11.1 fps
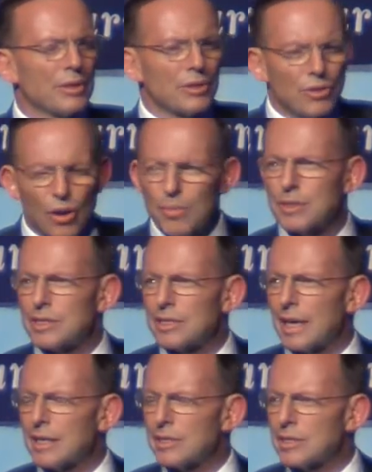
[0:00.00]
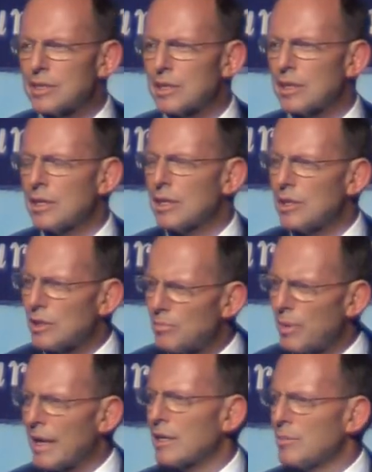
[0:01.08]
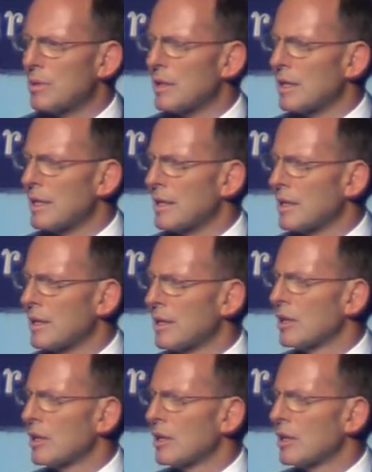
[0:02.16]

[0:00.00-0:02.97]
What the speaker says: common sense, dependability,